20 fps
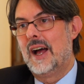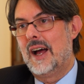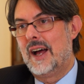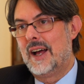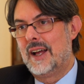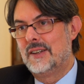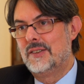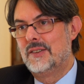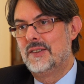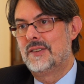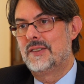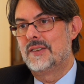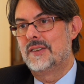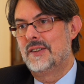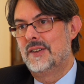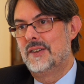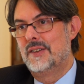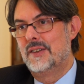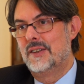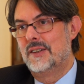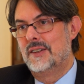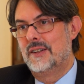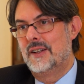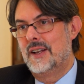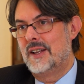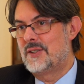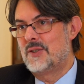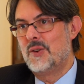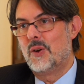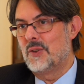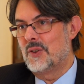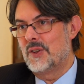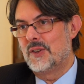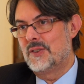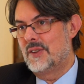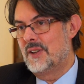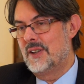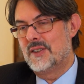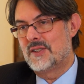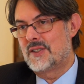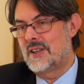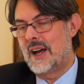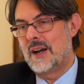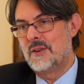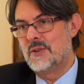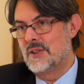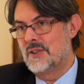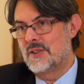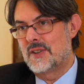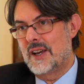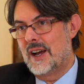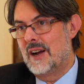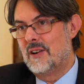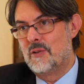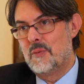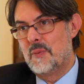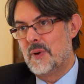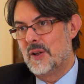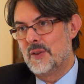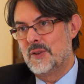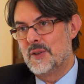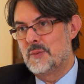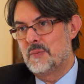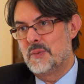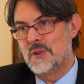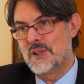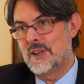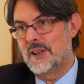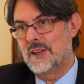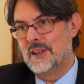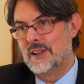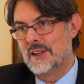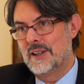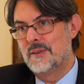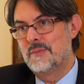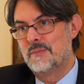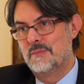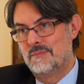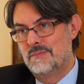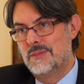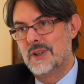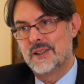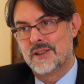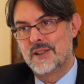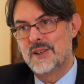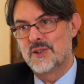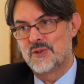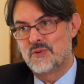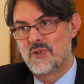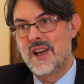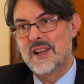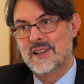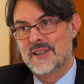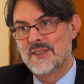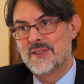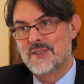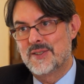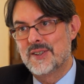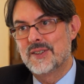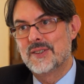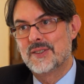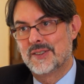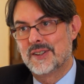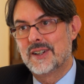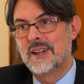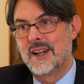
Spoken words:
And it's not that the Saudis care about this particularly, but the Israelis do.